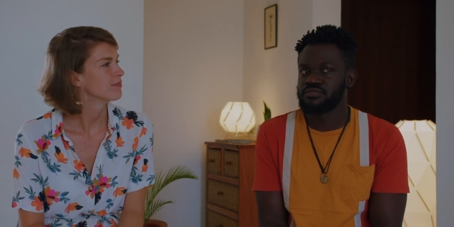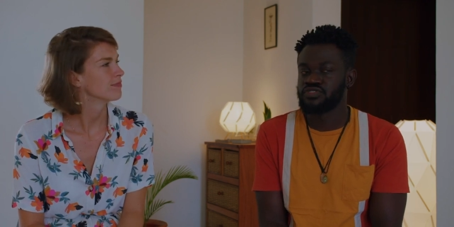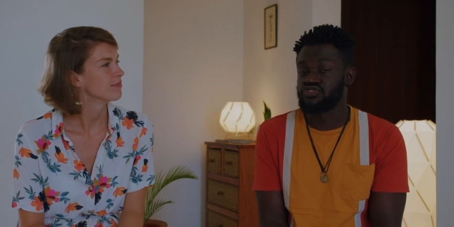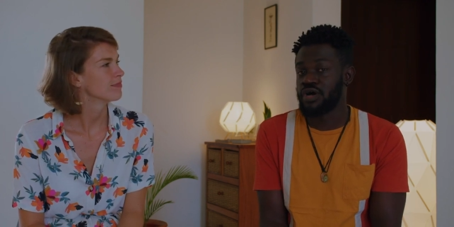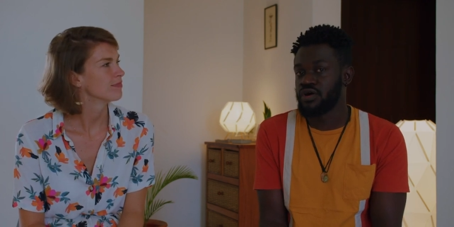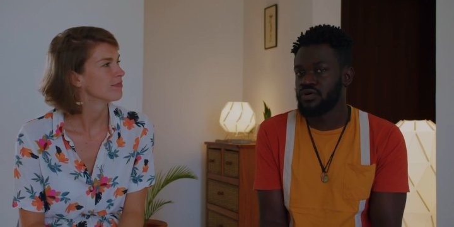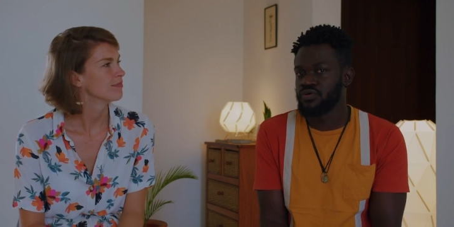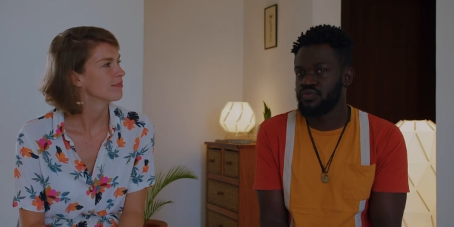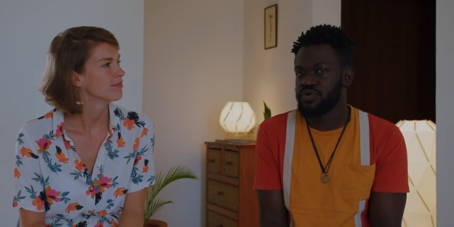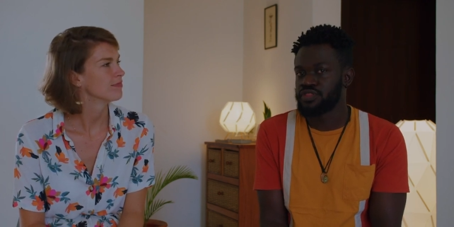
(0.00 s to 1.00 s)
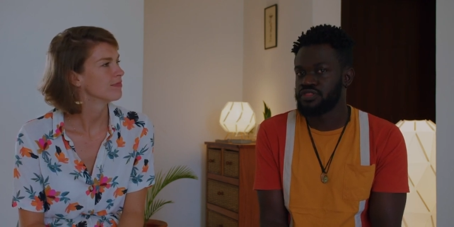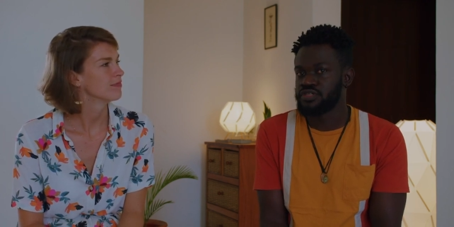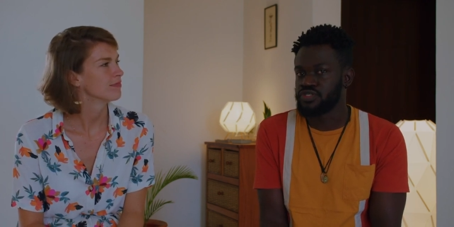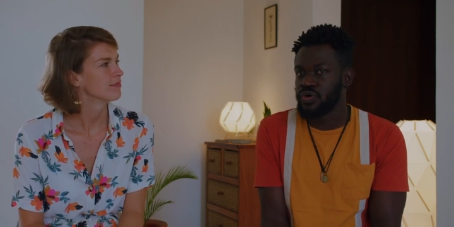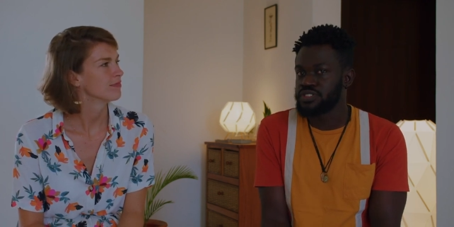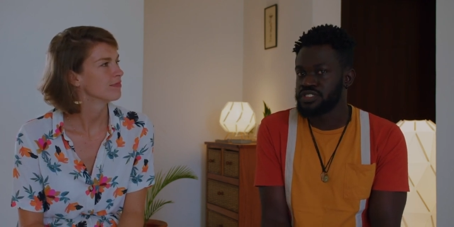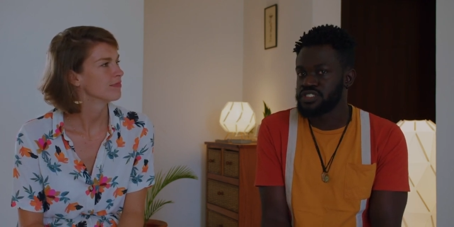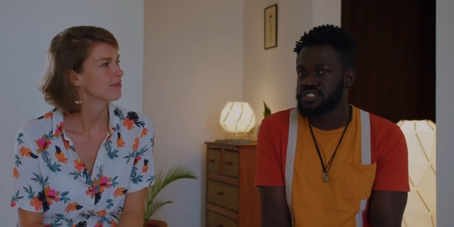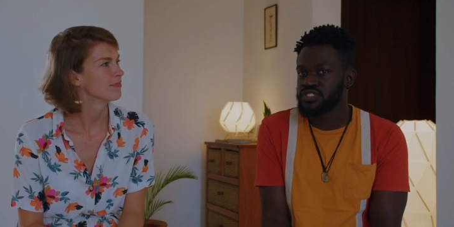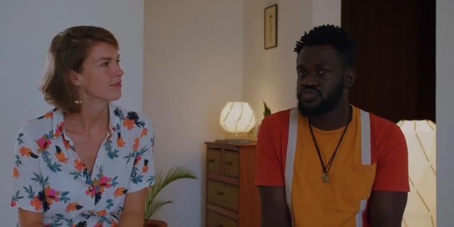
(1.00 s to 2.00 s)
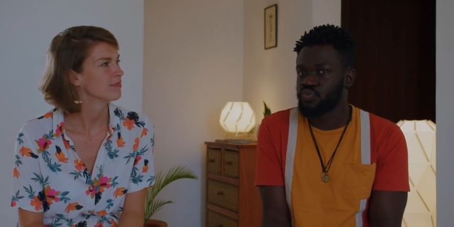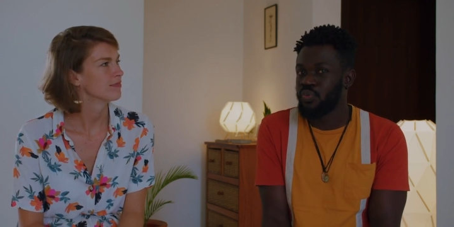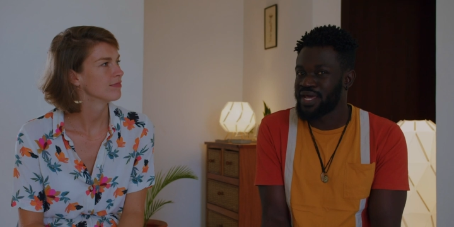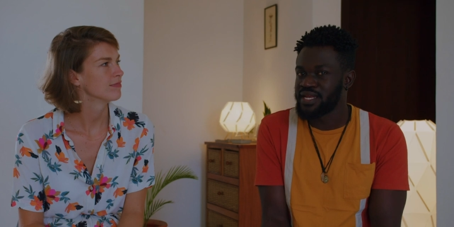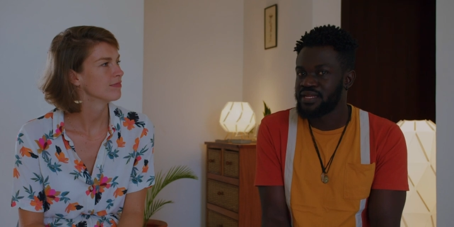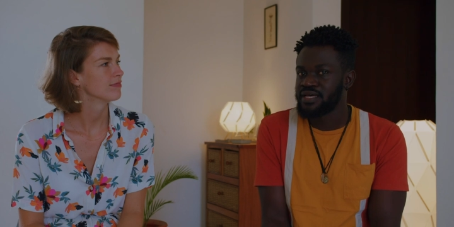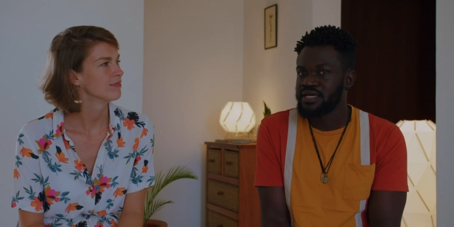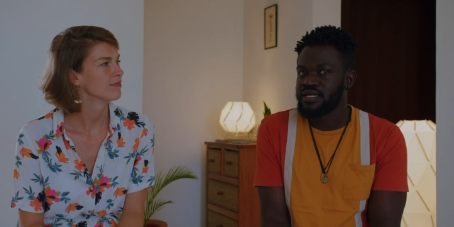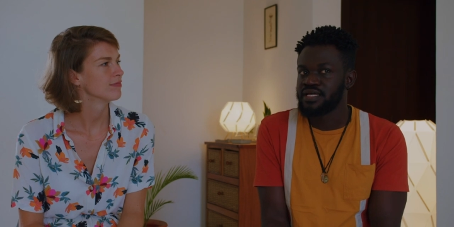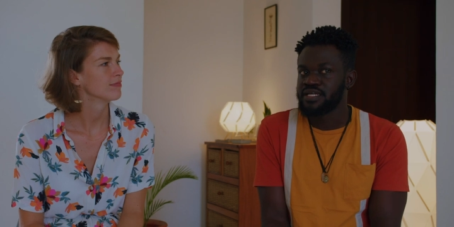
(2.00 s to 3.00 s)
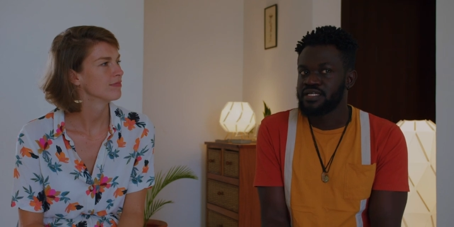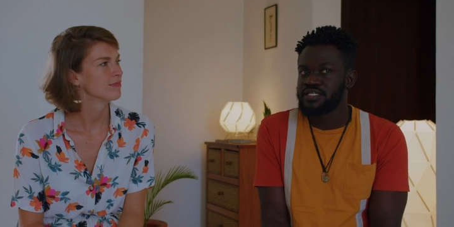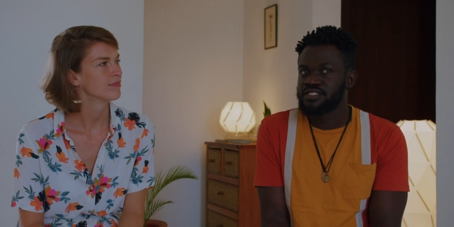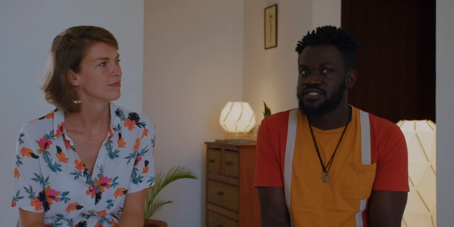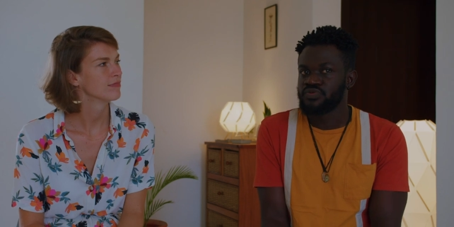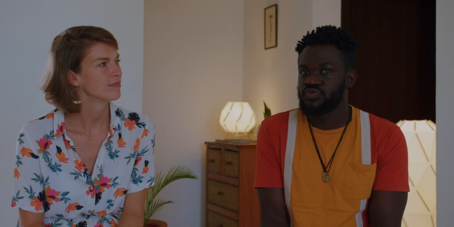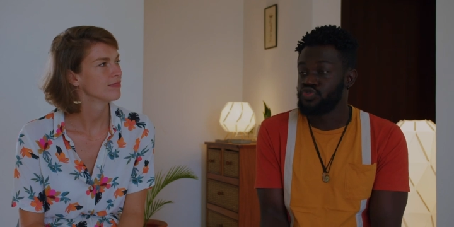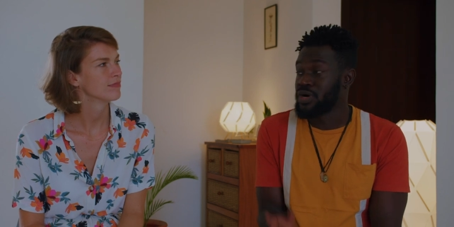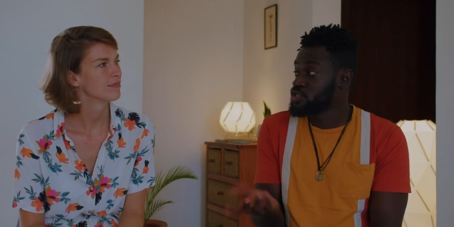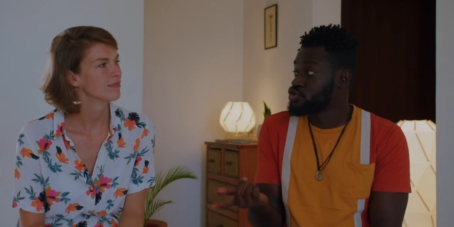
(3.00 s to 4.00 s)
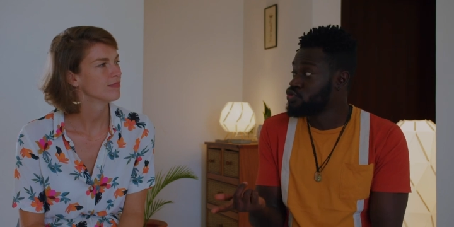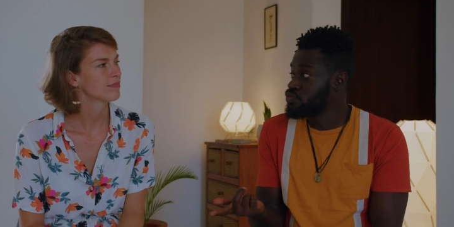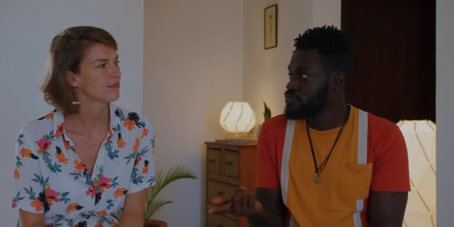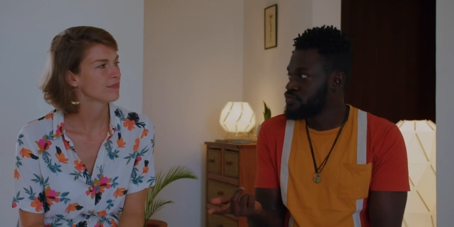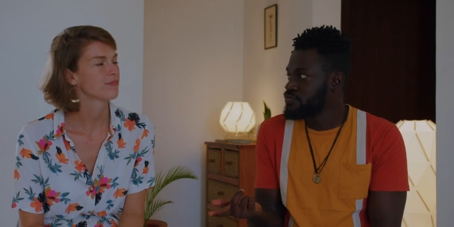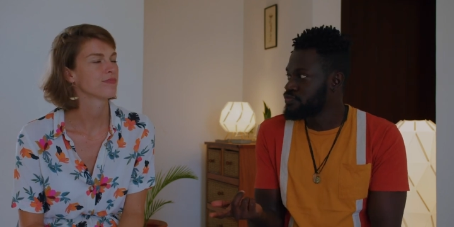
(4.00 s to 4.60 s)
Speaker 1: struggle with those decisions when you assume